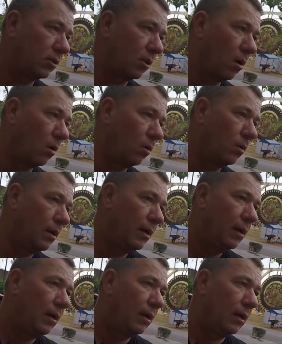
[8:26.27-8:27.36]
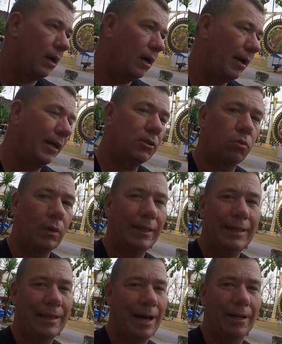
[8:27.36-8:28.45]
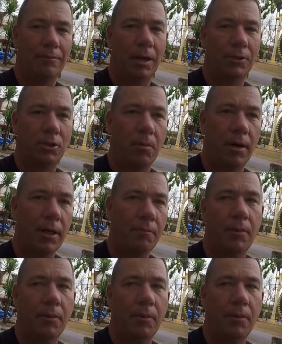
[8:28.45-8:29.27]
So it's really not much money,